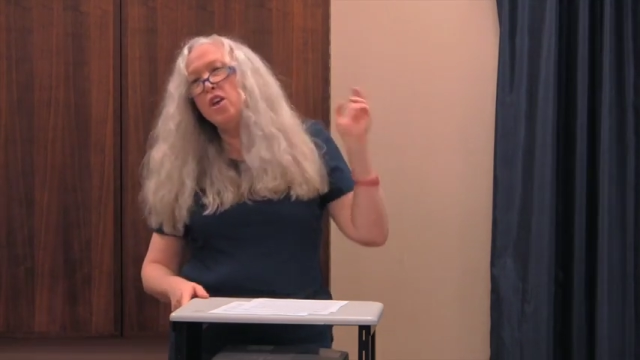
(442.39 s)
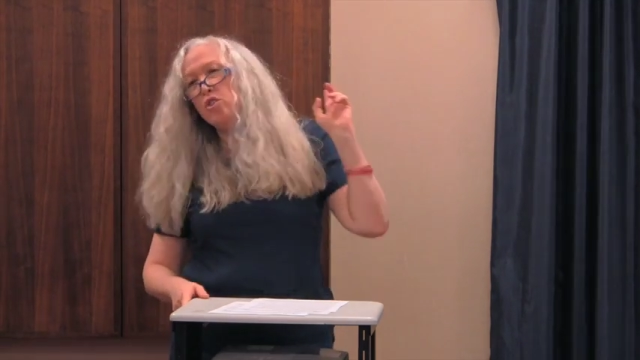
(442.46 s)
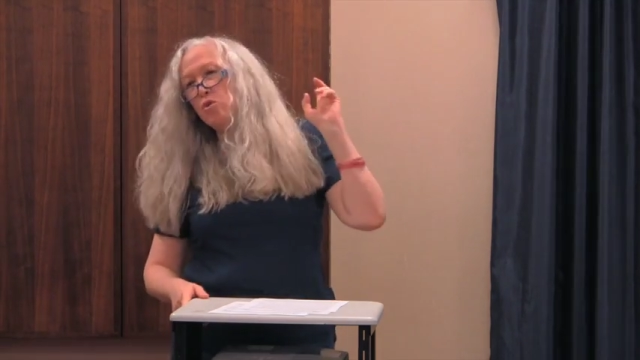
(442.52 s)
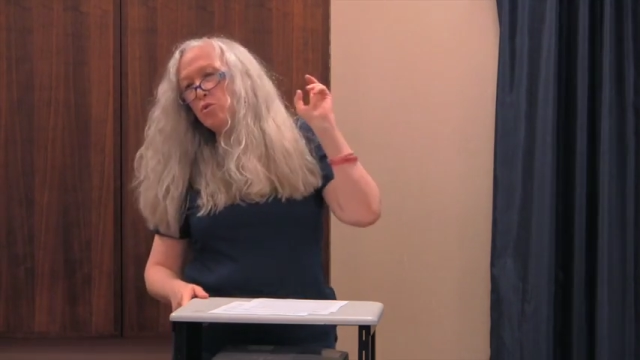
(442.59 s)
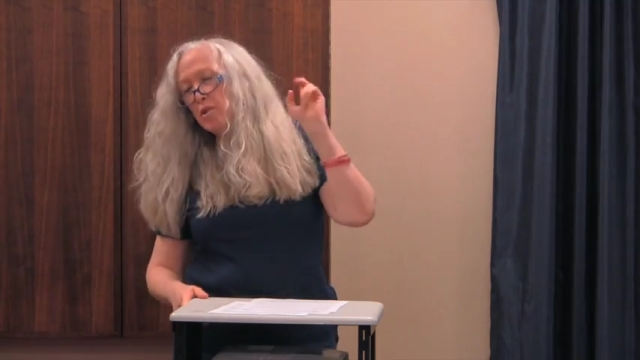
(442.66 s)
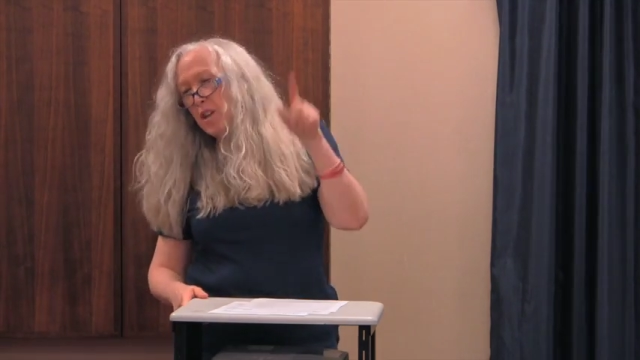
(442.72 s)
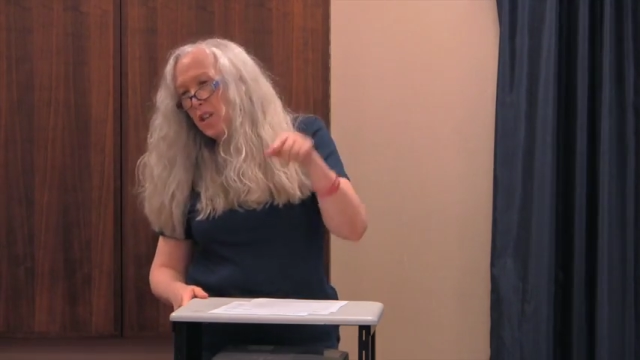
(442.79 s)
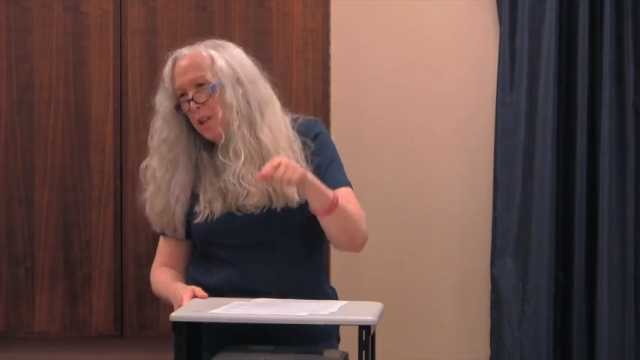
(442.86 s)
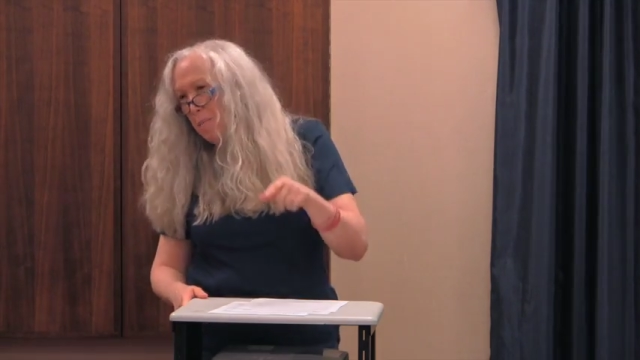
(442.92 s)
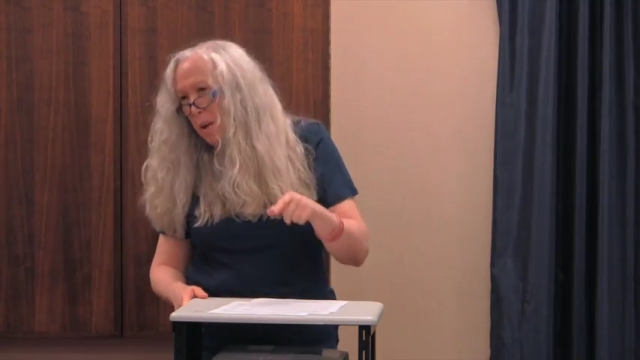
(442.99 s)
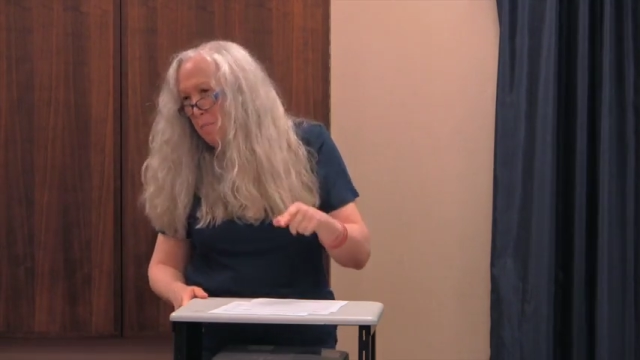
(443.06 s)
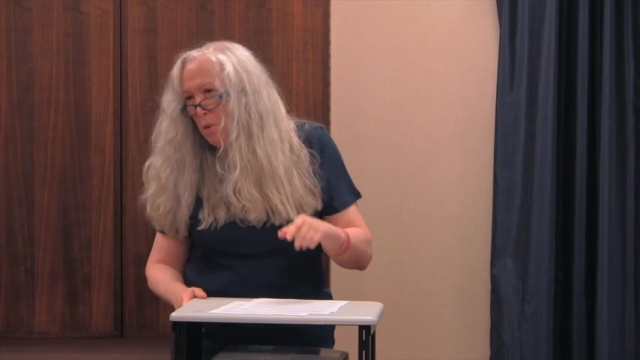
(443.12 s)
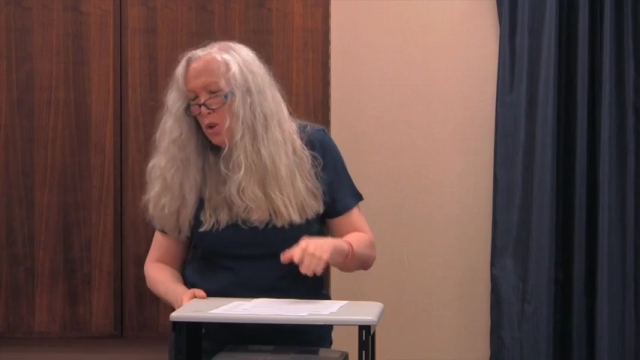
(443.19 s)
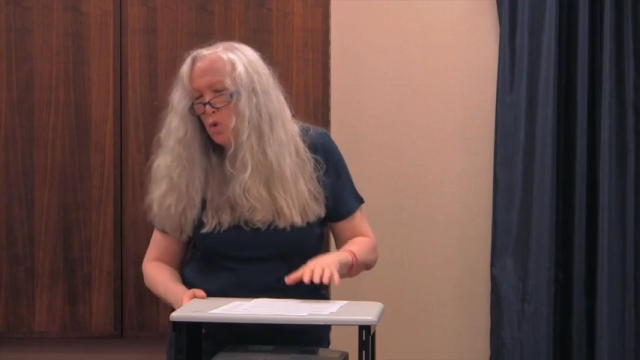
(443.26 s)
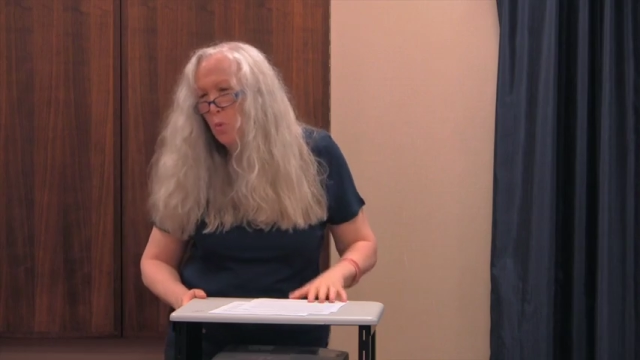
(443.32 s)
you tell them
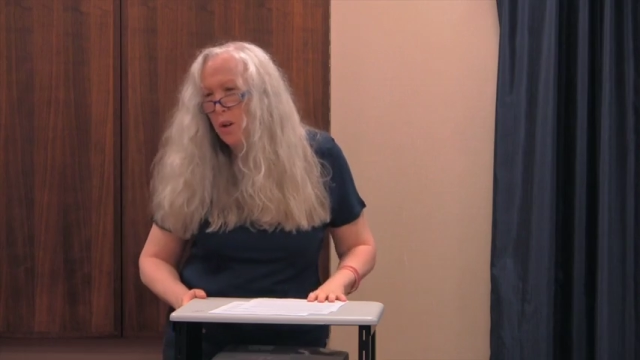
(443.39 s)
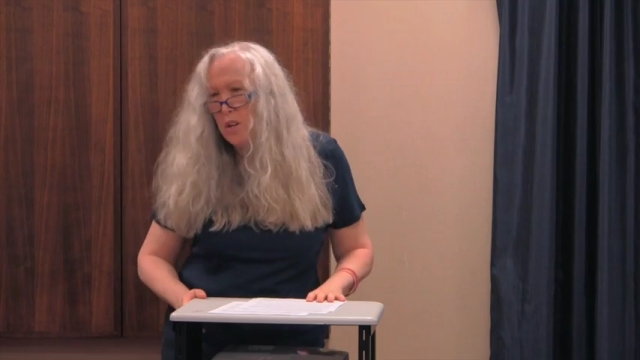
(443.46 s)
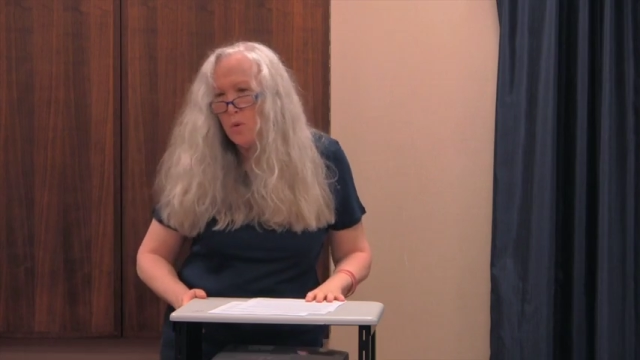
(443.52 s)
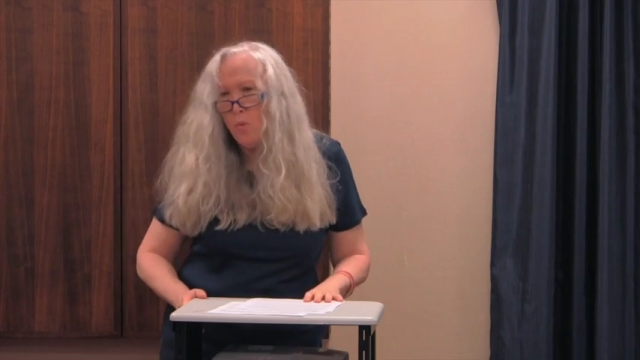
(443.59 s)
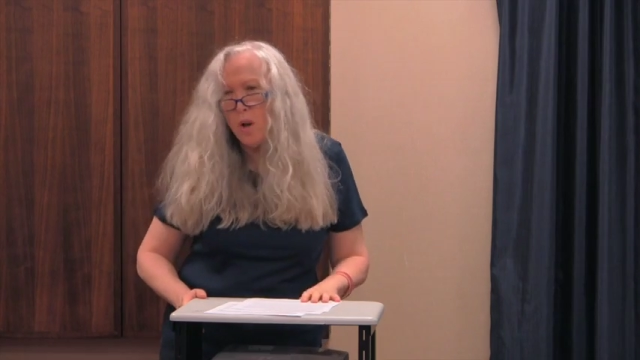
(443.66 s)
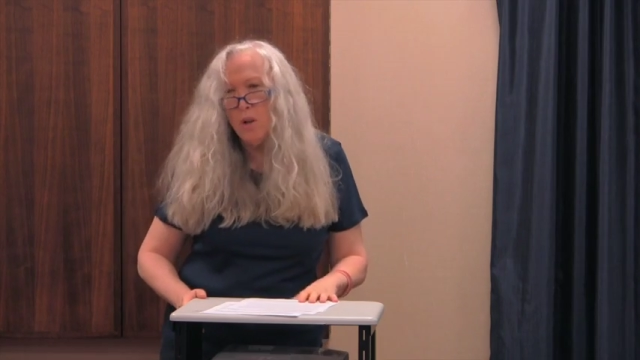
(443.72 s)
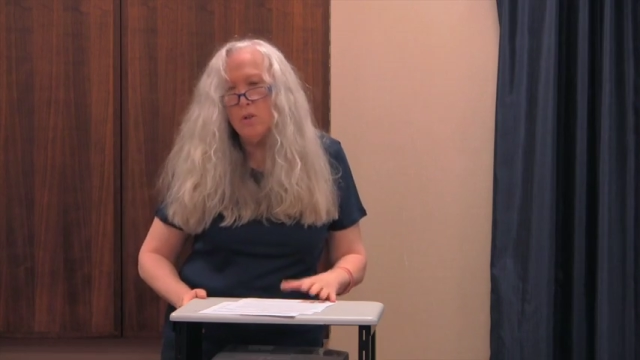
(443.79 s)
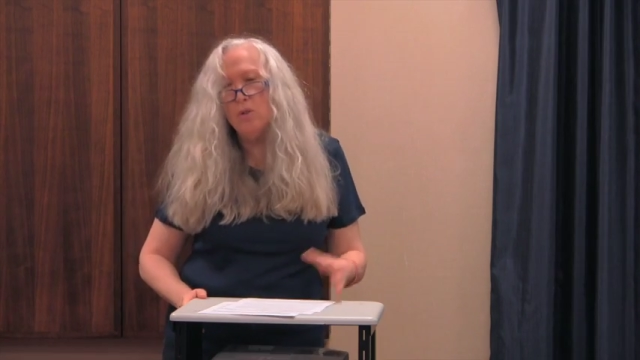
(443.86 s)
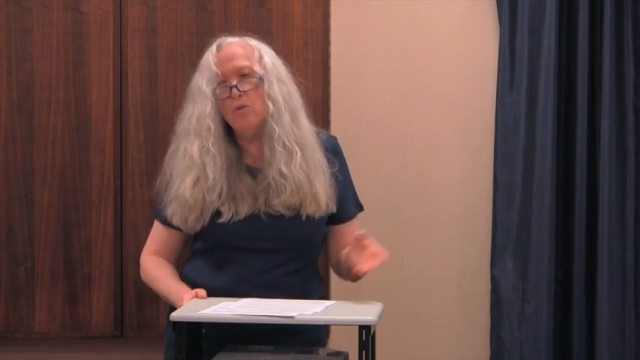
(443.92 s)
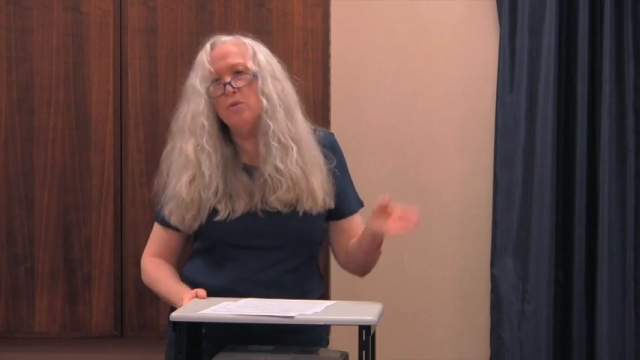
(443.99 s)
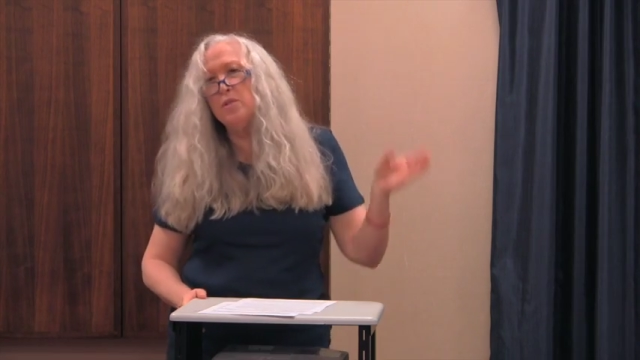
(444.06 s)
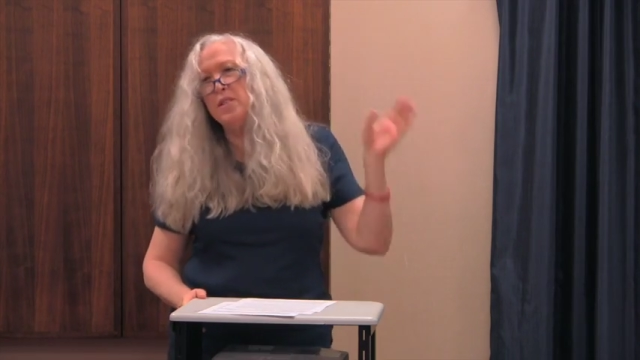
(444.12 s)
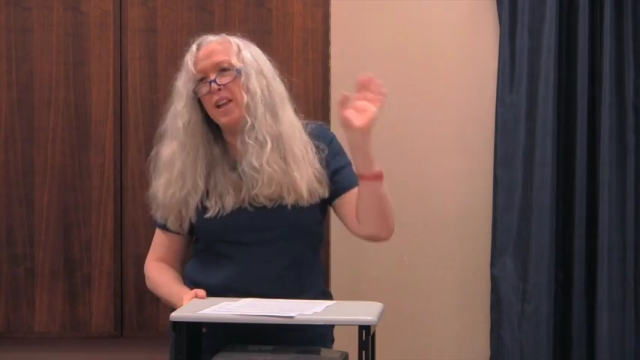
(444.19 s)
how much weight you want to lose.